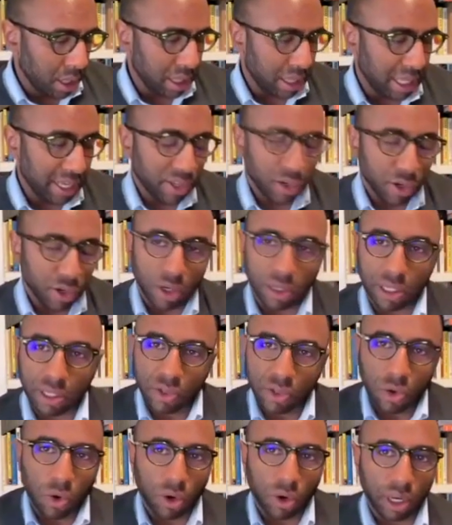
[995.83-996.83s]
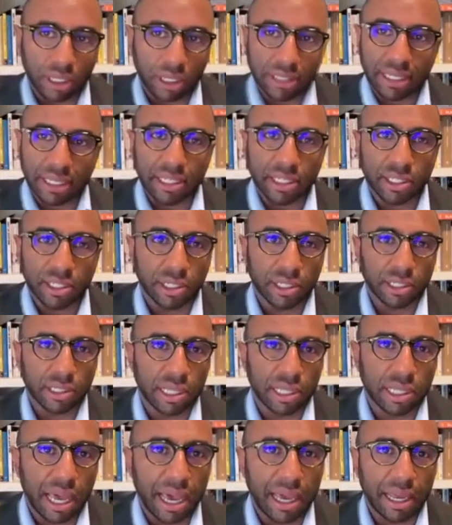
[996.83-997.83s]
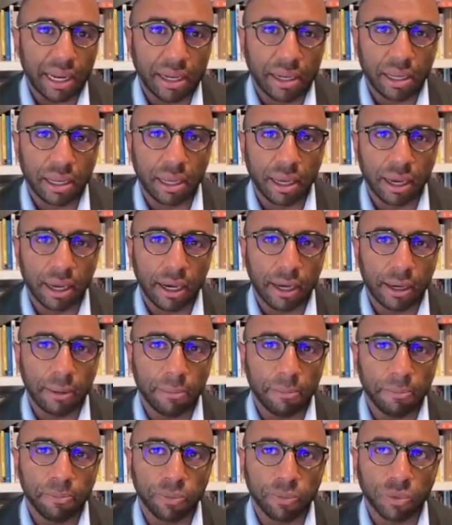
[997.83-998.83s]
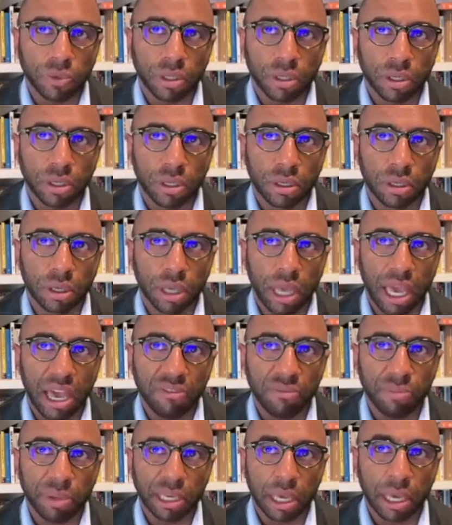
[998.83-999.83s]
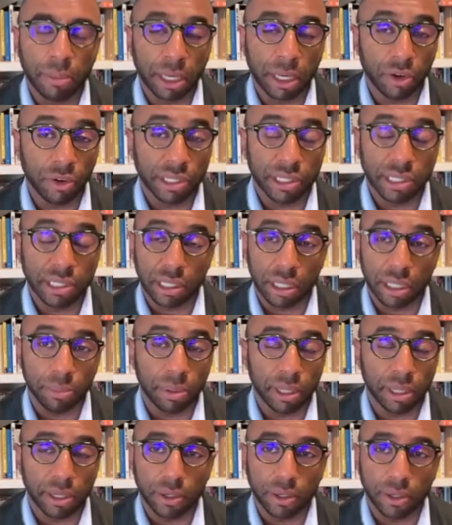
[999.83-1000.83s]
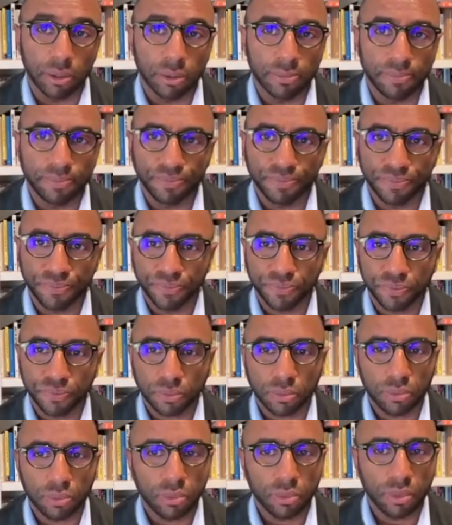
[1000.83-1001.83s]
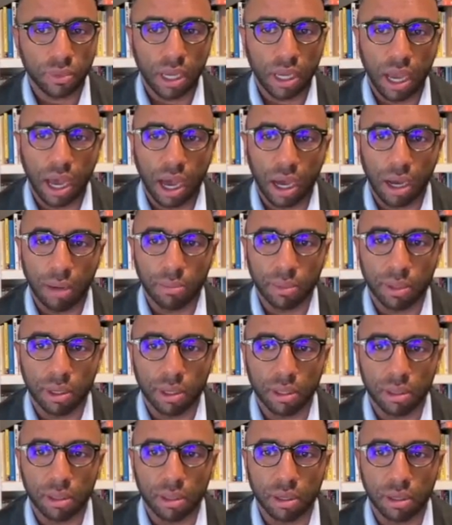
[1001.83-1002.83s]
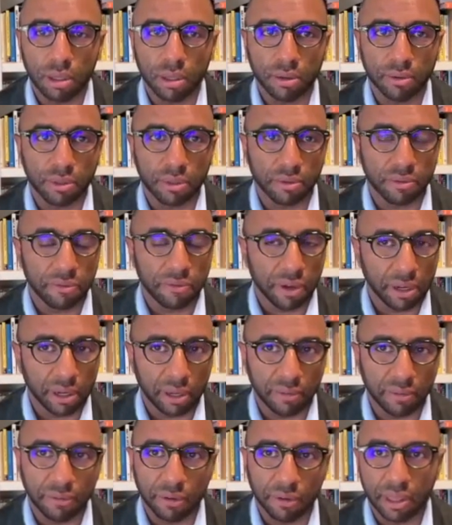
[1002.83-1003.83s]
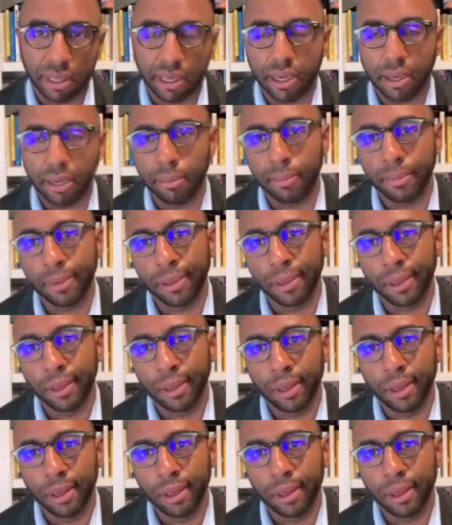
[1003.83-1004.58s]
these are these are organizations that um, have become increasingly political. Um, the, the, the funding for them,